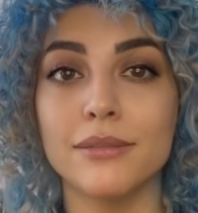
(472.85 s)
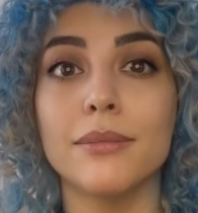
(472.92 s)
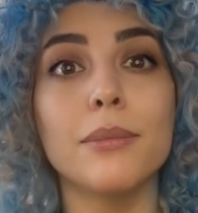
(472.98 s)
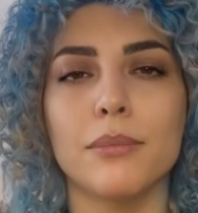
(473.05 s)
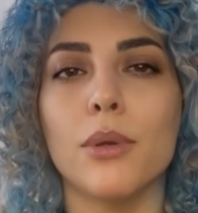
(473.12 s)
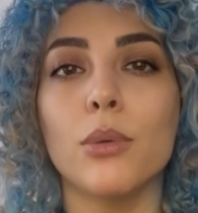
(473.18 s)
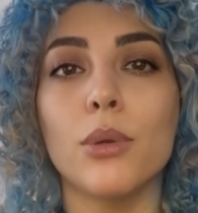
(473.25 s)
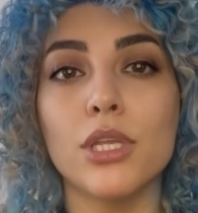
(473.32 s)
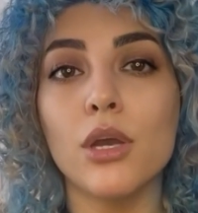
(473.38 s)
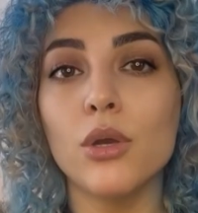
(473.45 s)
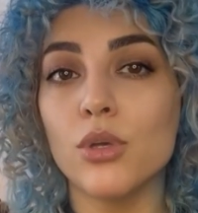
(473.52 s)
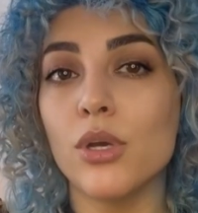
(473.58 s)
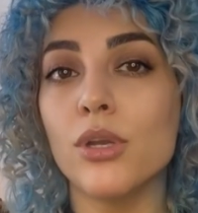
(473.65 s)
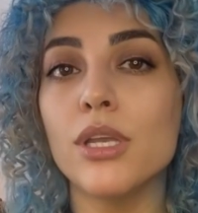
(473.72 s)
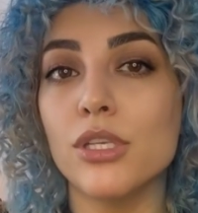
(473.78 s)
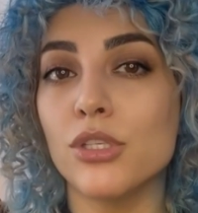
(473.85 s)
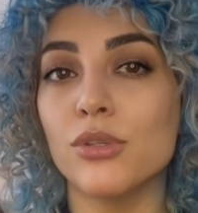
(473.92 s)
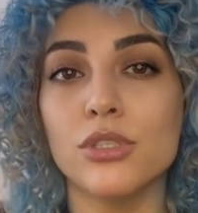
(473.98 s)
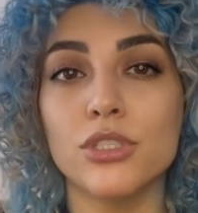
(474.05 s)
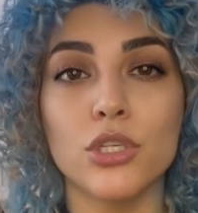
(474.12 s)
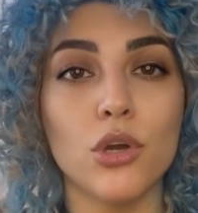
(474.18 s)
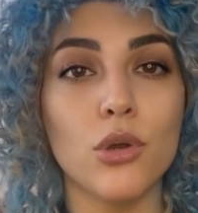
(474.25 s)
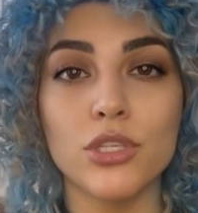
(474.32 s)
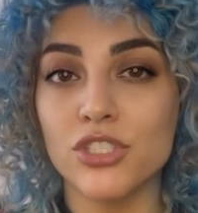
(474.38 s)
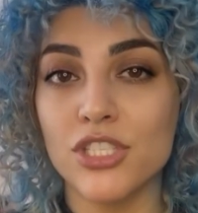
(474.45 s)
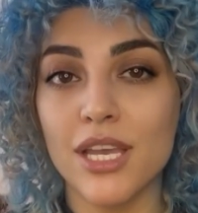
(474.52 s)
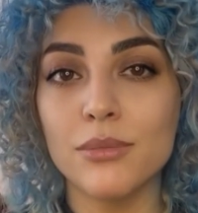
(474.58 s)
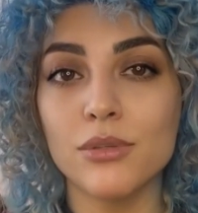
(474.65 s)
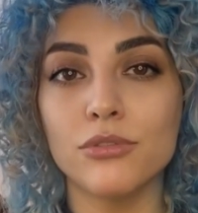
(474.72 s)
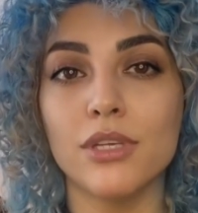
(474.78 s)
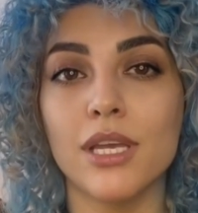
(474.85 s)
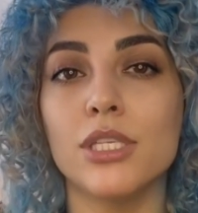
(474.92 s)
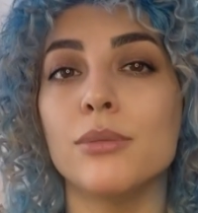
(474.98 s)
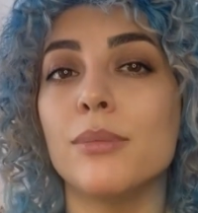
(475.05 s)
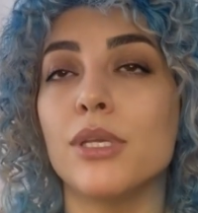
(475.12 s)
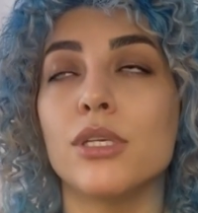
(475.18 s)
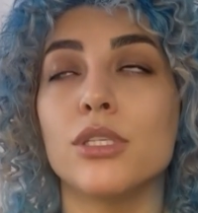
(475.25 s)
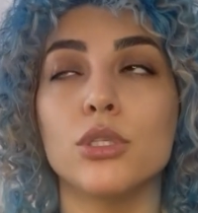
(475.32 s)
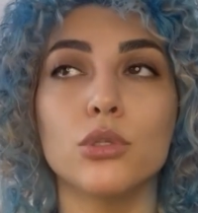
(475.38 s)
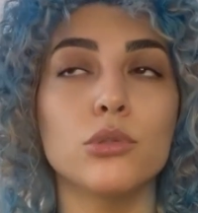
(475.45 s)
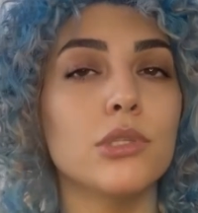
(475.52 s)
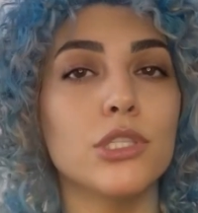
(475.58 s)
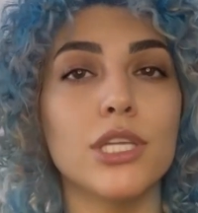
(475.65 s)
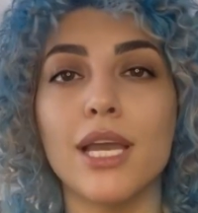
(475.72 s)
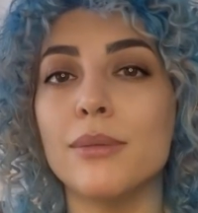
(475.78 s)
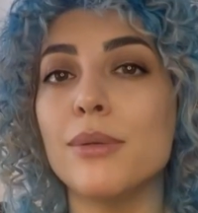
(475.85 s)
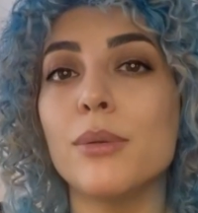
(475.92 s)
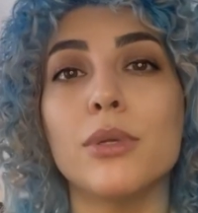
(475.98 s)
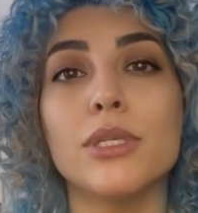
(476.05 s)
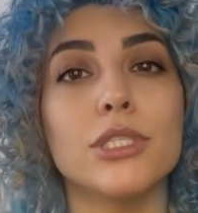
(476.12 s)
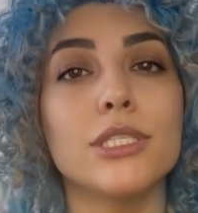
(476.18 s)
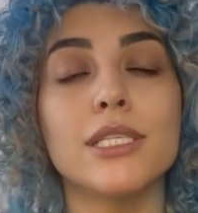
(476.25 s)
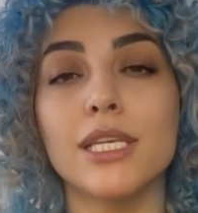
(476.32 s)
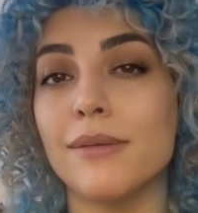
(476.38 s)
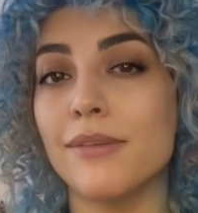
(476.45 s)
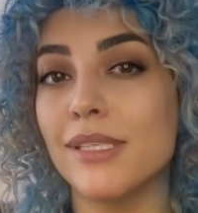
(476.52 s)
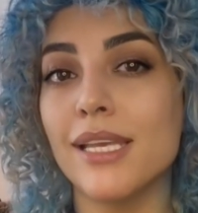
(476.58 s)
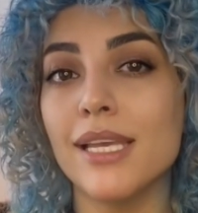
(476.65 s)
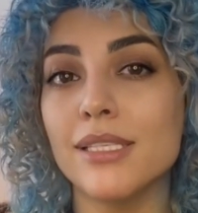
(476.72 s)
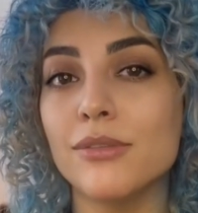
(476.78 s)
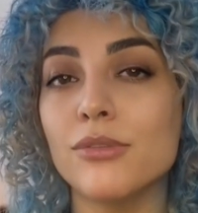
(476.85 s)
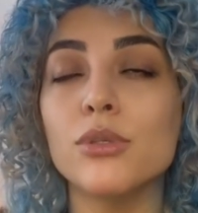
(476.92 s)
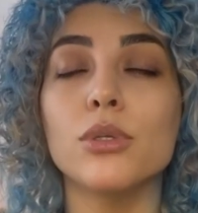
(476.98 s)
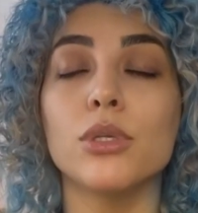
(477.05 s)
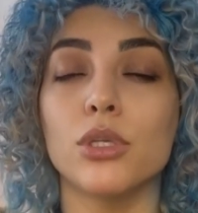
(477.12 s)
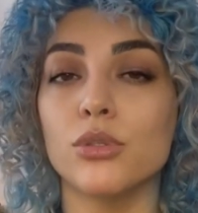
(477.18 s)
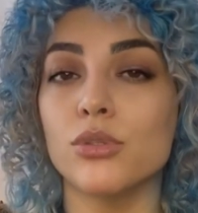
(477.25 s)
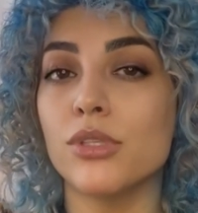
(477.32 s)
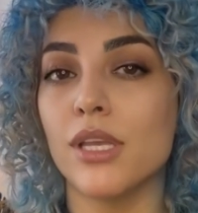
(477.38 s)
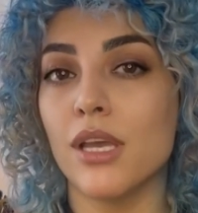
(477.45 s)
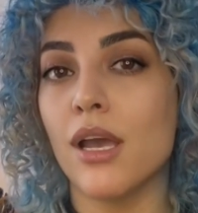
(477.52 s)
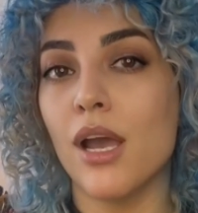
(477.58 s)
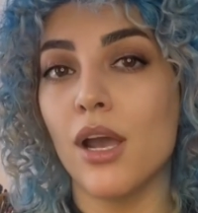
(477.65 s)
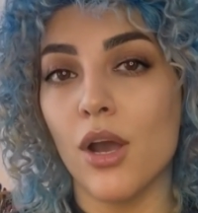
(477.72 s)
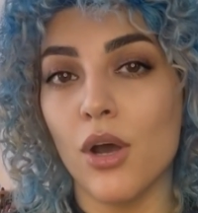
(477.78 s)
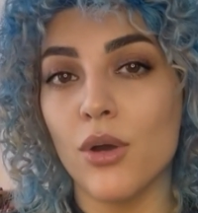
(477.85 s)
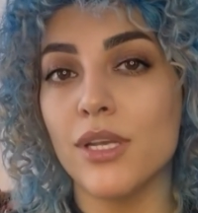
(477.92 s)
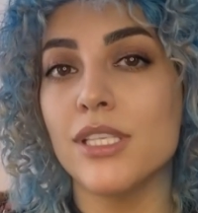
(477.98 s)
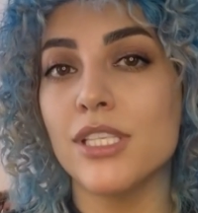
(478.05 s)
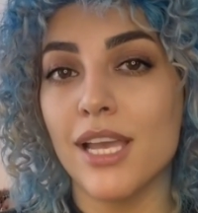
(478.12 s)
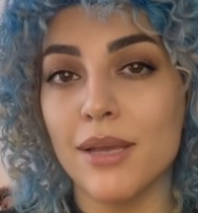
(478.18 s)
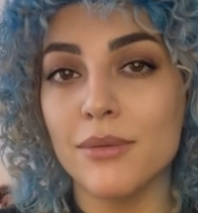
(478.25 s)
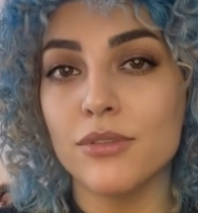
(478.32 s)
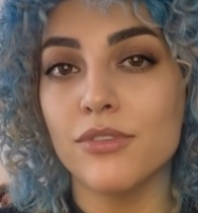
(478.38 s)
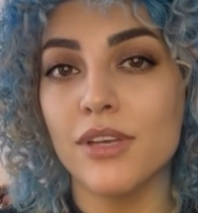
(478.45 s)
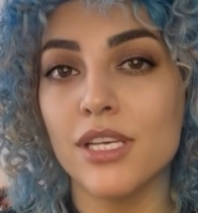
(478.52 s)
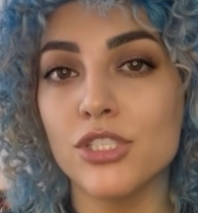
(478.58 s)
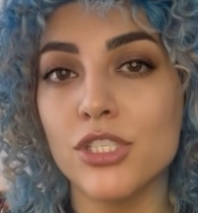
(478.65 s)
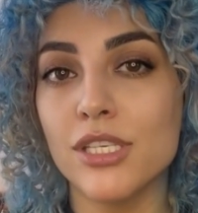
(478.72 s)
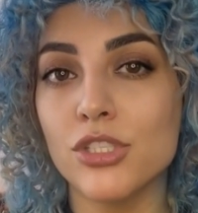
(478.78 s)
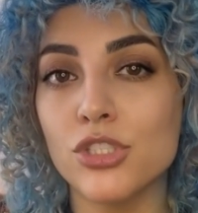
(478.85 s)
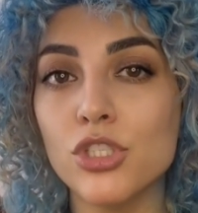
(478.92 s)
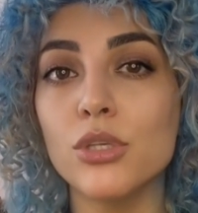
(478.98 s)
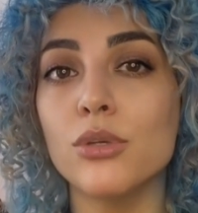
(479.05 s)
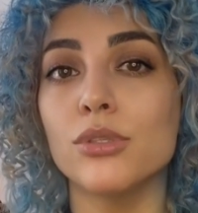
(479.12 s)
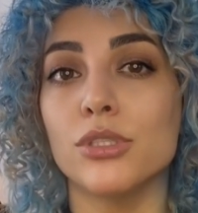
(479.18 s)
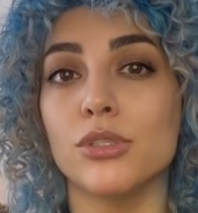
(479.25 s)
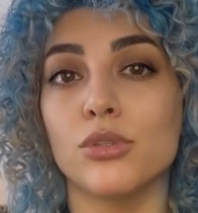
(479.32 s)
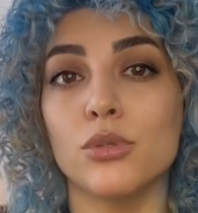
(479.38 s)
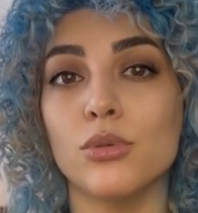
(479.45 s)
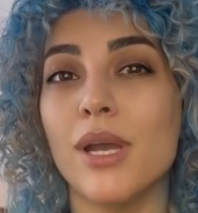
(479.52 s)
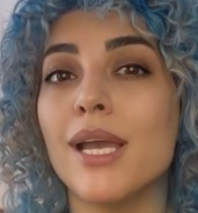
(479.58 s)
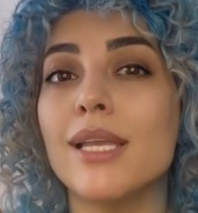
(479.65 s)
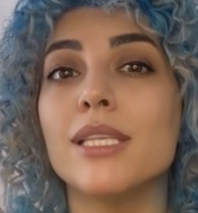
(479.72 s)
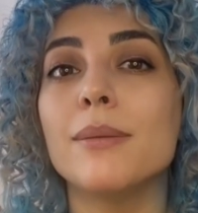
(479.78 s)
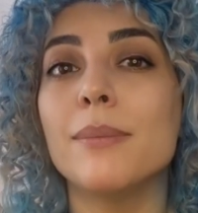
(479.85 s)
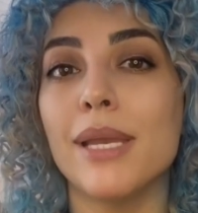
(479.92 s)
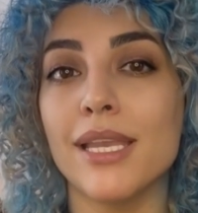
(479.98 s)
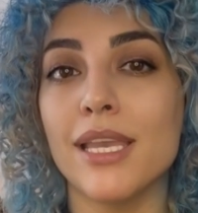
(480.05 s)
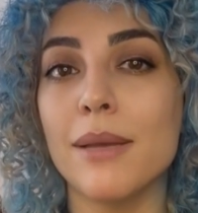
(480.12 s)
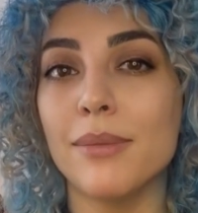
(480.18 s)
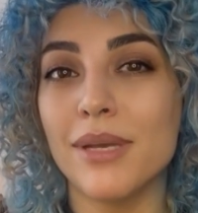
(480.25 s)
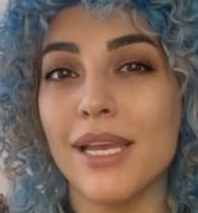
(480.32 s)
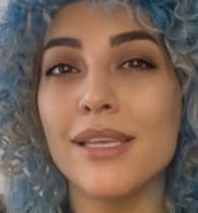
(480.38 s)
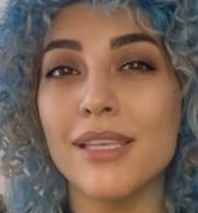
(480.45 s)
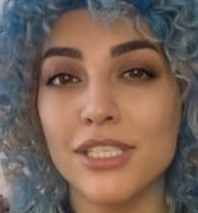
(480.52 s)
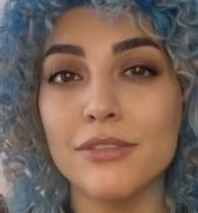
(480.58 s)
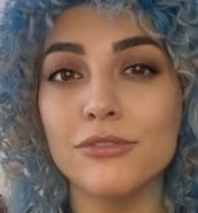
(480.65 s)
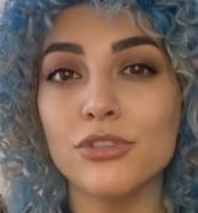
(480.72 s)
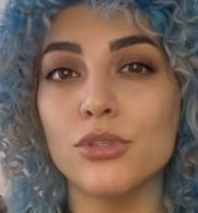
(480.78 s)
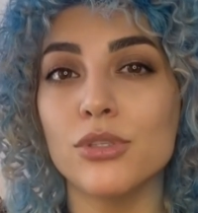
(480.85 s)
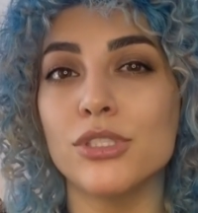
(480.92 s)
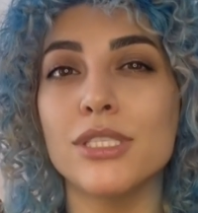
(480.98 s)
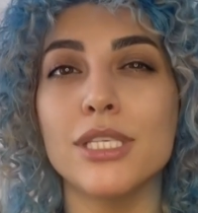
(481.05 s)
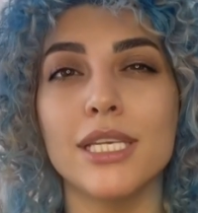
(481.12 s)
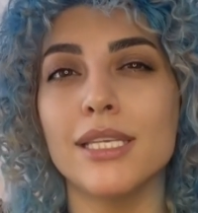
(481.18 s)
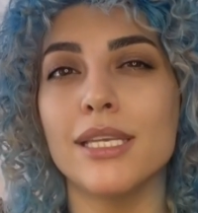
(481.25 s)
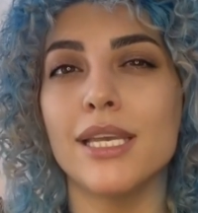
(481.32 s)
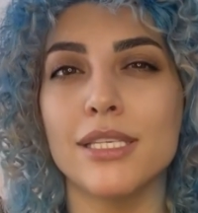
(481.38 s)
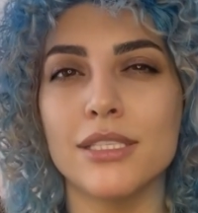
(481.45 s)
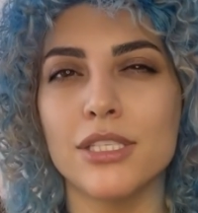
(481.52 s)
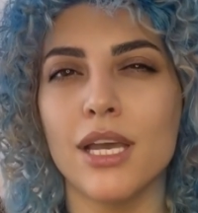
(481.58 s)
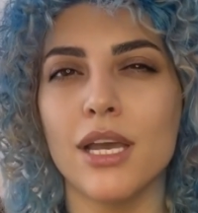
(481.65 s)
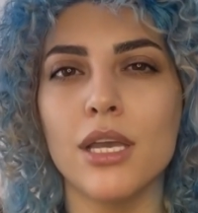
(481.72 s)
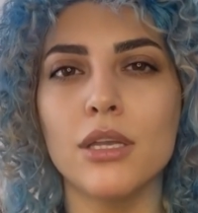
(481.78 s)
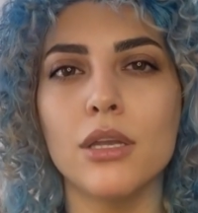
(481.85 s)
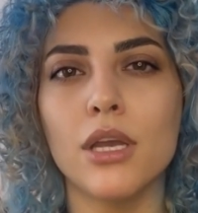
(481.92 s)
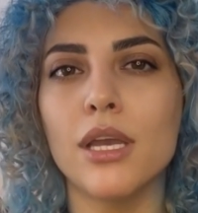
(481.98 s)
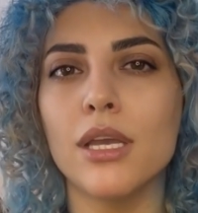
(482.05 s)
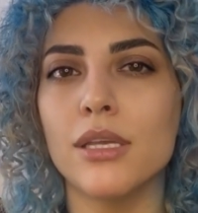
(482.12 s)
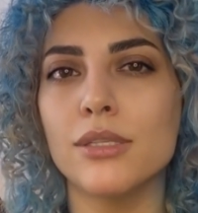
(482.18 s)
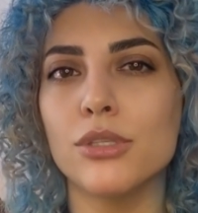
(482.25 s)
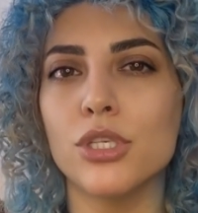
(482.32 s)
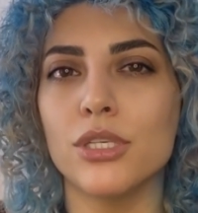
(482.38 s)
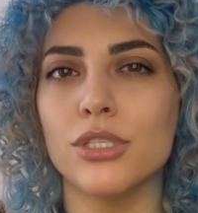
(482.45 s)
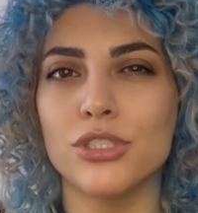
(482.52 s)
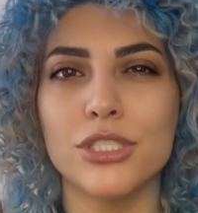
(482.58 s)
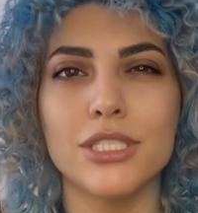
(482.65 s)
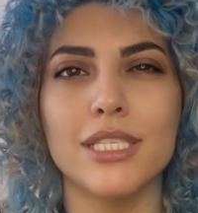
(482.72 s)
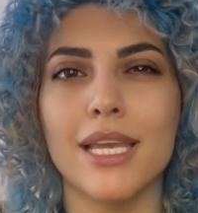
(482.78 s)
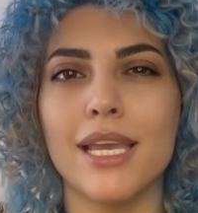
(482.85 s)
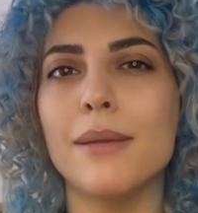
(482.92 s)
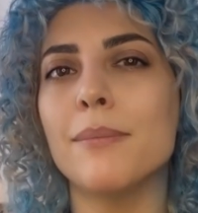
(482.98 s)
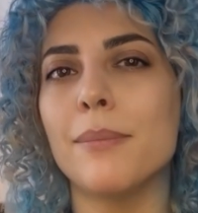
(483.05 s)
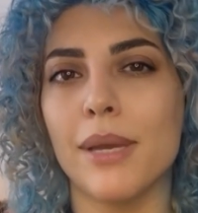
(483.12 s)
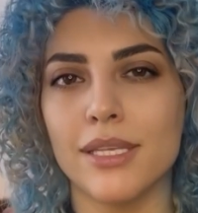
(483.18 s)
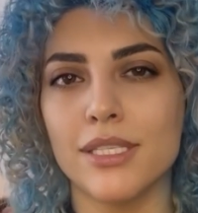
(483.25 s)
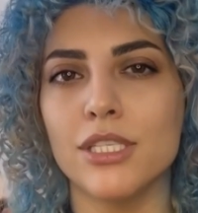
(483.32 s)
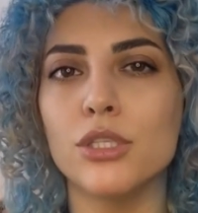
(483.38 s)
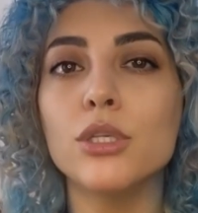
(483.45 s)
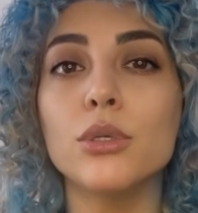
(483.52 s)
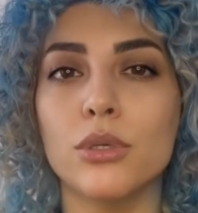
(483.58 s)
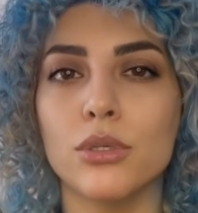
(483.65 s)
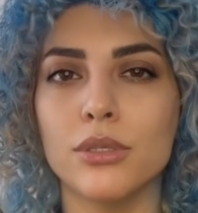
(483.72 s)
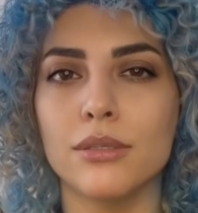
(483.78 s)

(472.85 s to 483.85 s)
but we no longer use the orange camouflage because over time it was discovered that if you use orange camouflage, it shows through under makeup and gives your skin a dull, dirty, and muddy look.